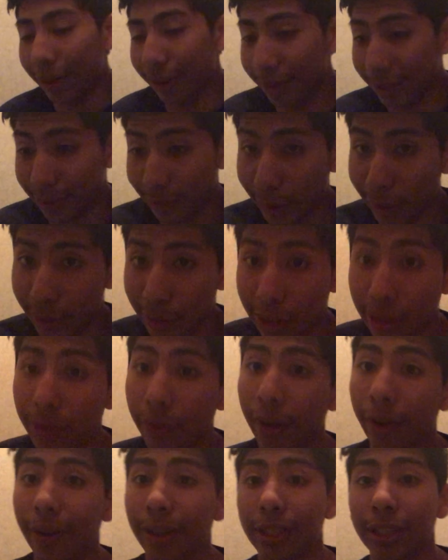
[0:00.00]
Varys. Varys is
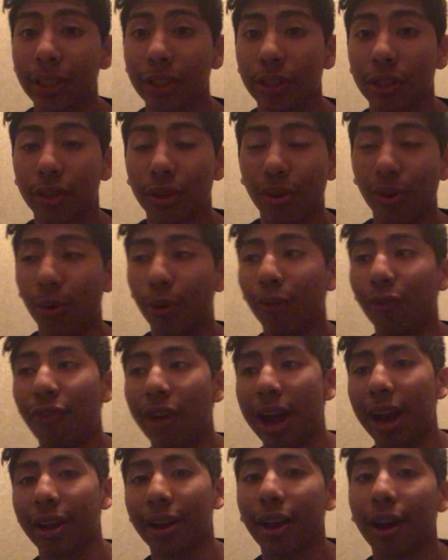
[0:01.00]
Varys. He's just an old
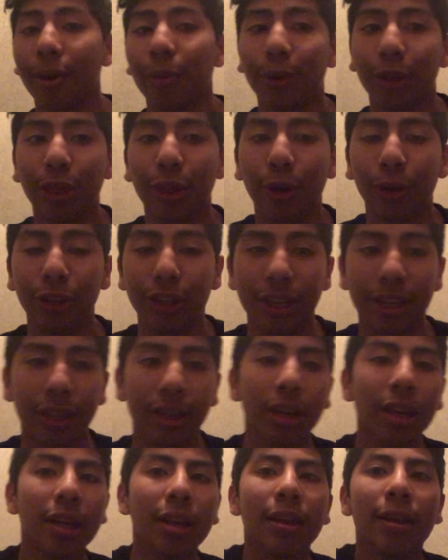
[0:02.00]
fat guy with no
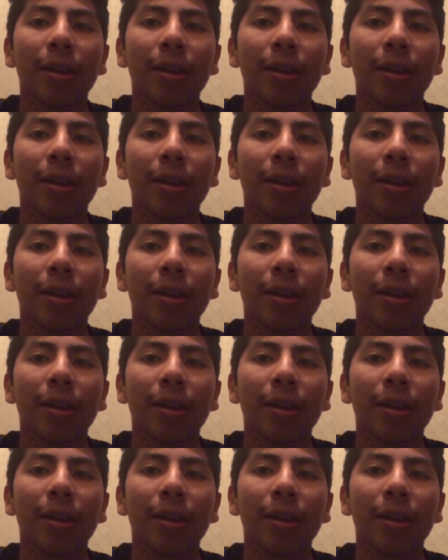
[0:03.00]
dick.